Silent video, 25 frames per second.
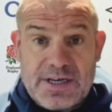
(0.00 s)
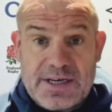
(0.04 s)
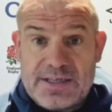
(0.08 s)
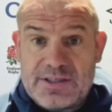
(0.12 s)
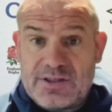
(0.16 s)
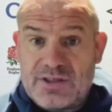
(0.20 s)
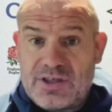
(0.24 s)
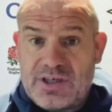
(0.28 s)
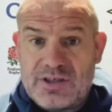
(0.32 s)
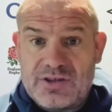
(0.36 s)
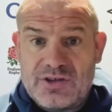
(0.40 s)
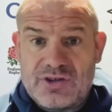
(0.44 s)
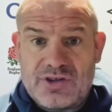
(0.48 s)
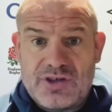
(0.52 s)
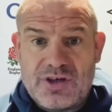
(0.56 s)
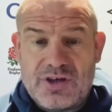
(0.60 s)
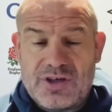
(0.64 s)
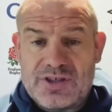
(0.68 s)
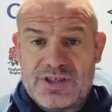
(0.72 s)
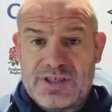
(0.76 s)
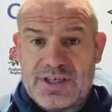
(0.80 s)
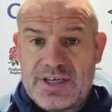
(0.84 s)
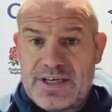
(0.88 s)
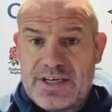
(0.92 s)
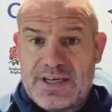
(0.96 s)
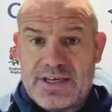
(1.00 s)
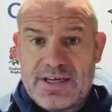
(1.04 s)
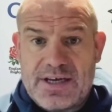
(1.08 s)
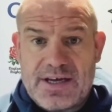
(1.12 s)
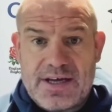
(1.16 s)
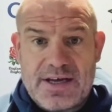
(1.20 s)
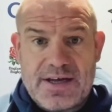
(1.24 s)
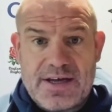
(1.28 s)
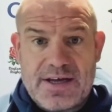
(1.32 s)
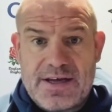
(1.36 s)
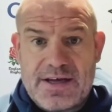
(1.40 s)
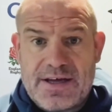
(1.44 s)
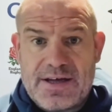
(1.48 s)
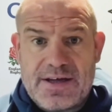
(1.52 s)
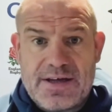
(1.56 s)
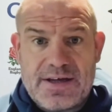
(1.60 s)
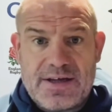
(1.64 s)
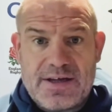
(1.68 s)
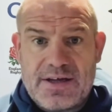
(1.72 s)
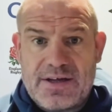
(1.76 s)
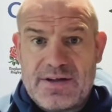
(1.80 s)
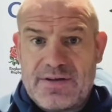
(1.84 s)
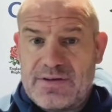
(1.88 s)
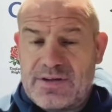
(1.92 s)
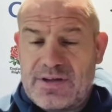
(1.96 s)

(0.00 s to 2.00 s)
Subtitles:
And Jersey, you know,